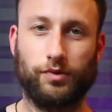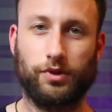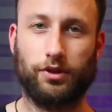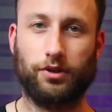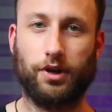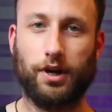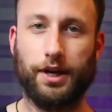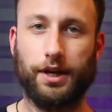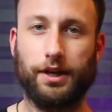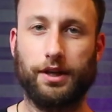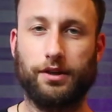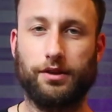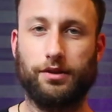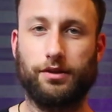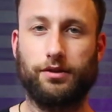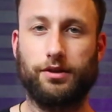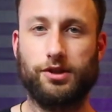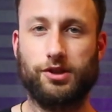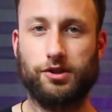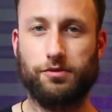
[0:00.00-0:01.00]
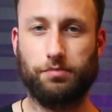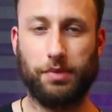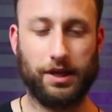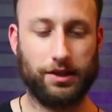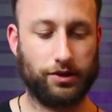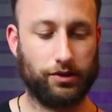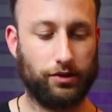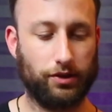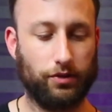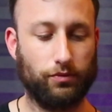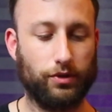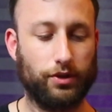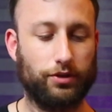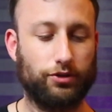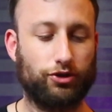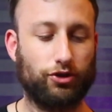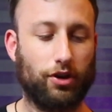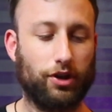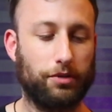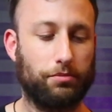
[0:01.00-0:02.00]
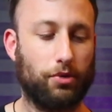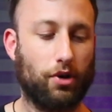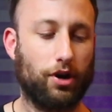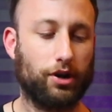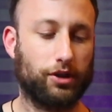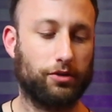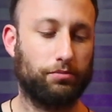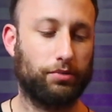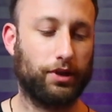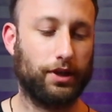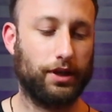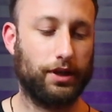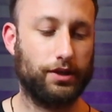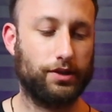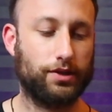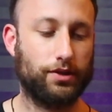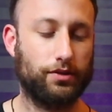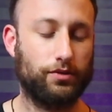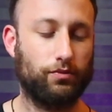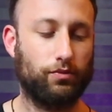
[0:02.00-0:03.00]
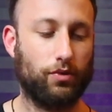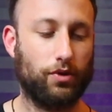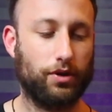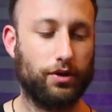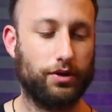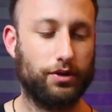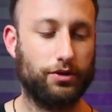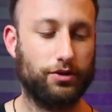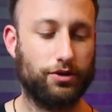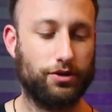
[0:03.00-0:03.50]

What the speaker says: Alright, and this is basically what Charlie Parker plays. 1,